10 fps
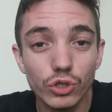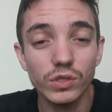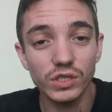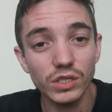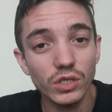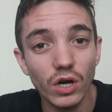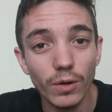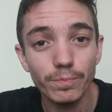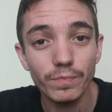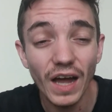juices are.
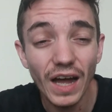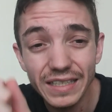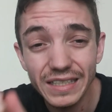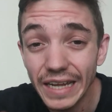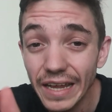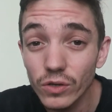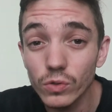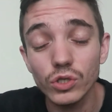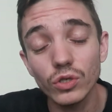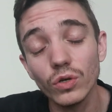I dare you
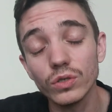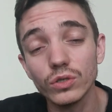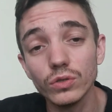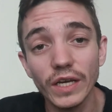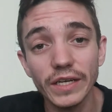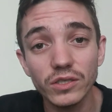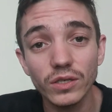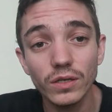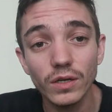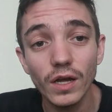to go do that.
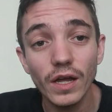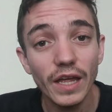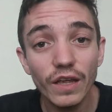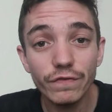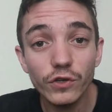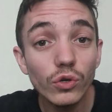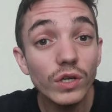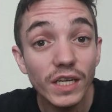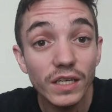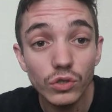If you
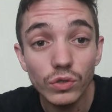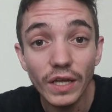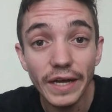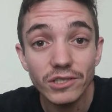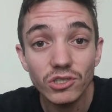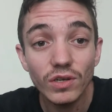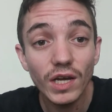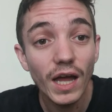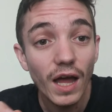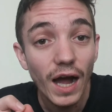can do that,
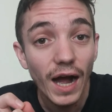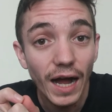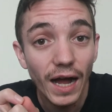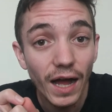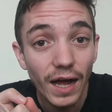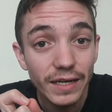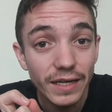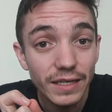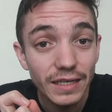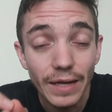
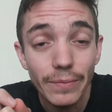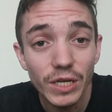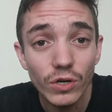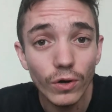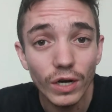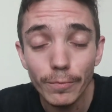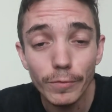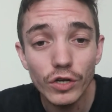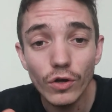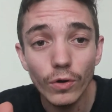let me know
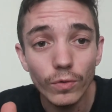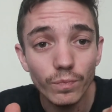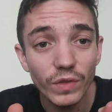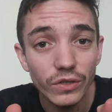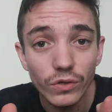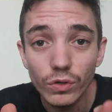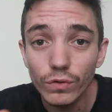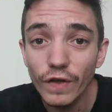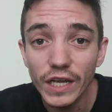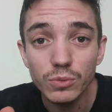either through
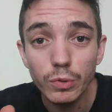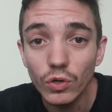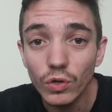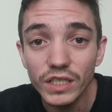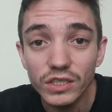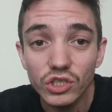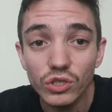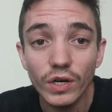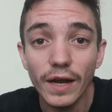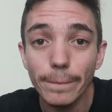Facebook or
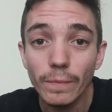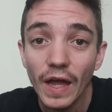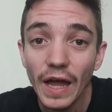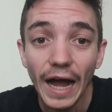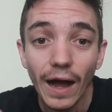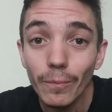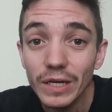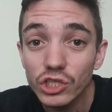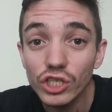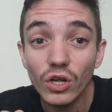Instagram how
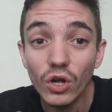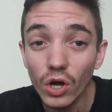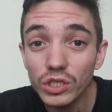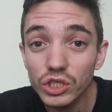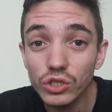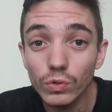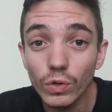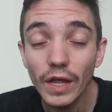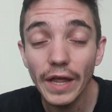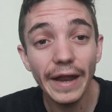much it cost you
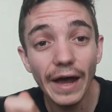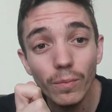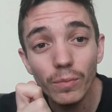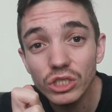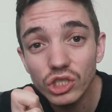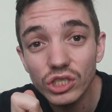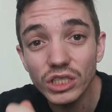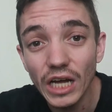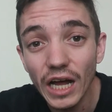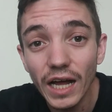and how much
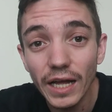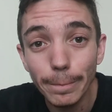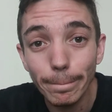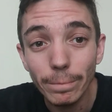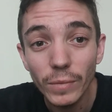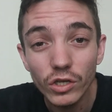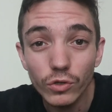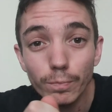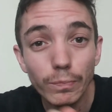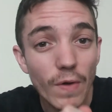time
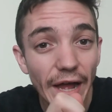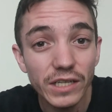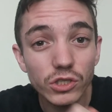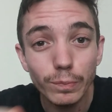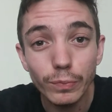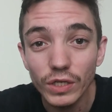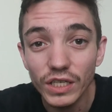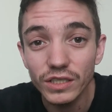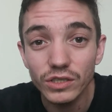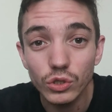you had to put
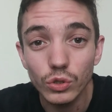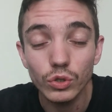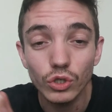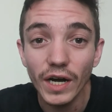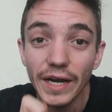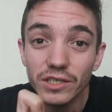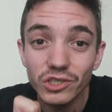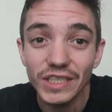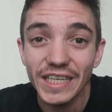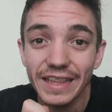into trying
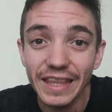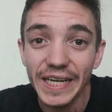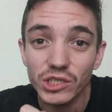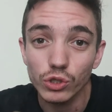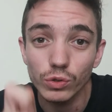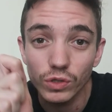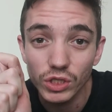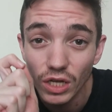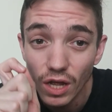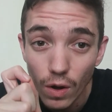to get that
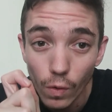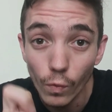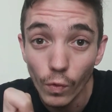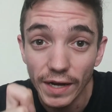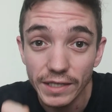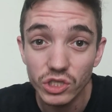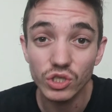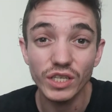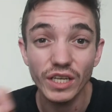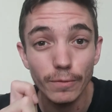juice right,
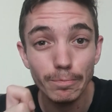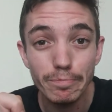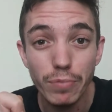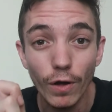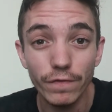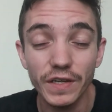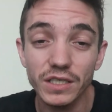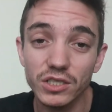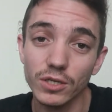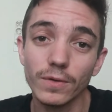to get it
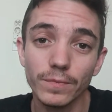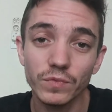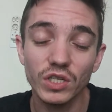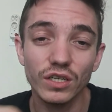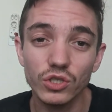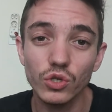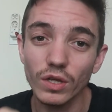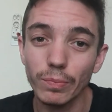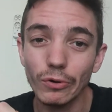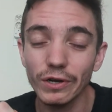perfect, to get it to
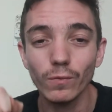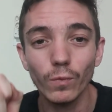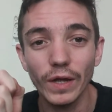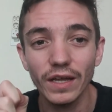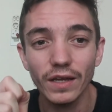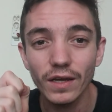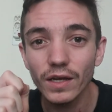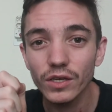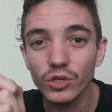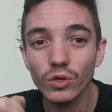the point where,
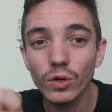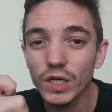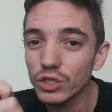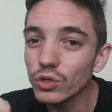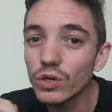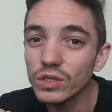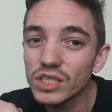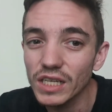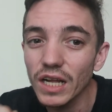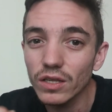you know what, you could
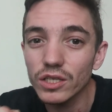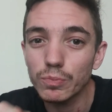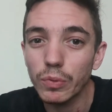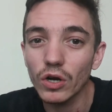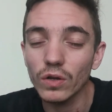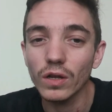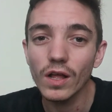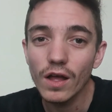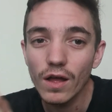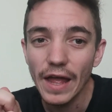sell this bottle
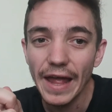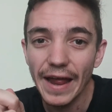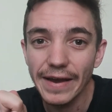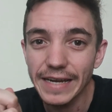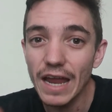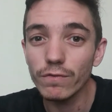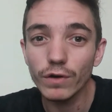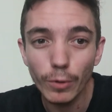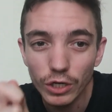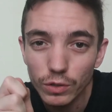and
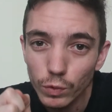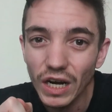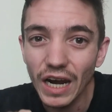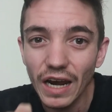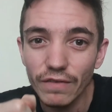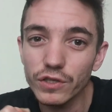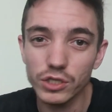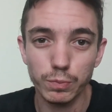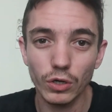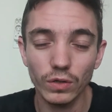everybody would love
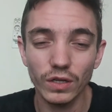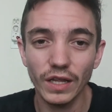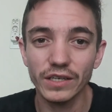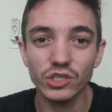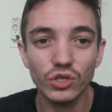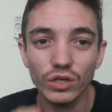this bottle, and